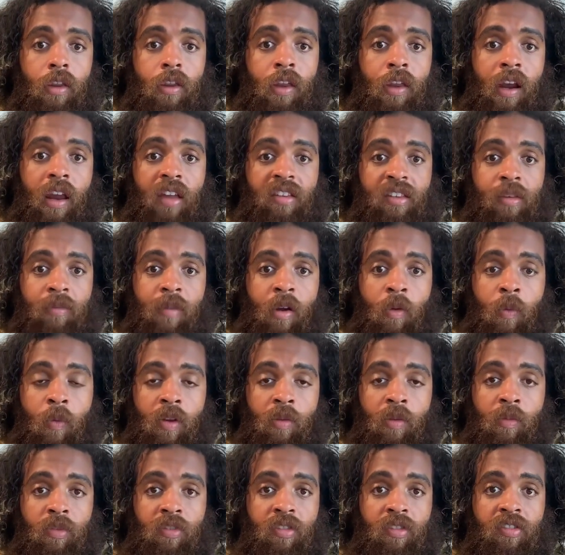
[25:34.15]
The last time I
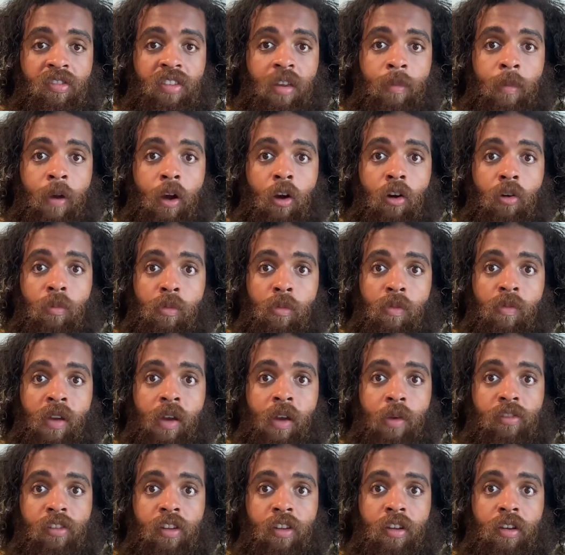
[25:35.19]
went was to see my own
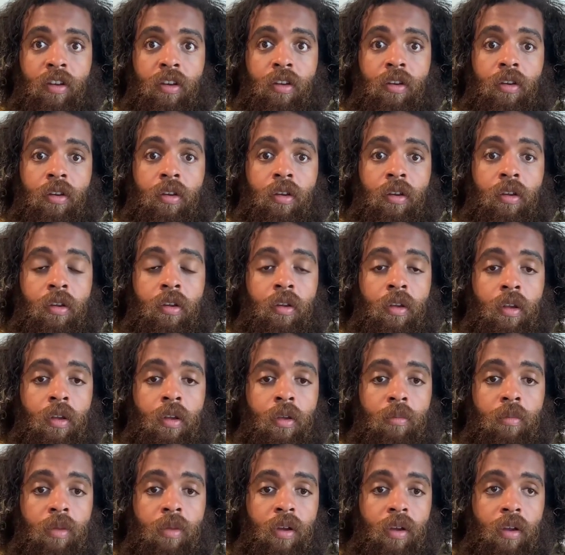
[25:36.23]
movie I was in,
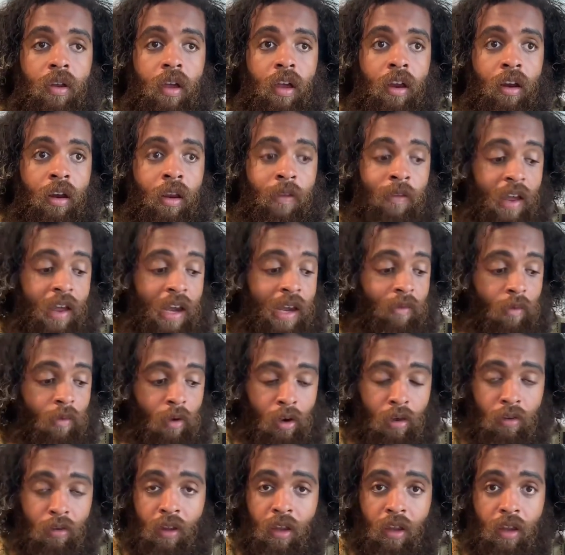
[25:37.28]
but I don't. I didn't
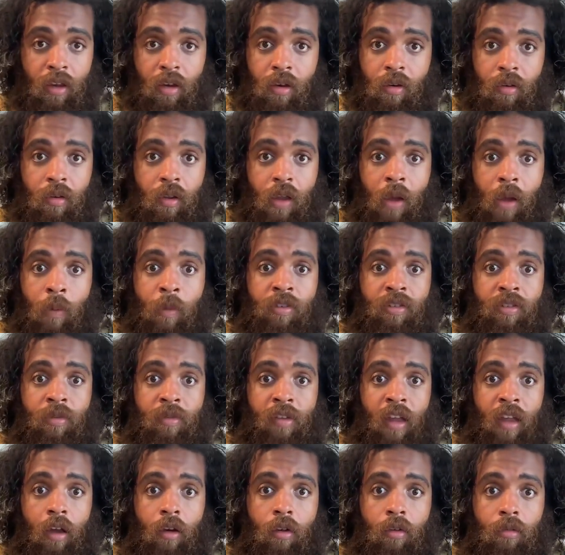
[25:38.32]
want to go then. I wish it
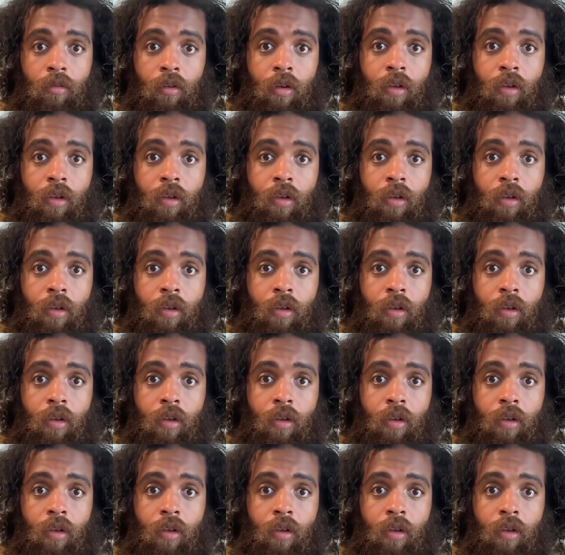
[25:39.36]
was out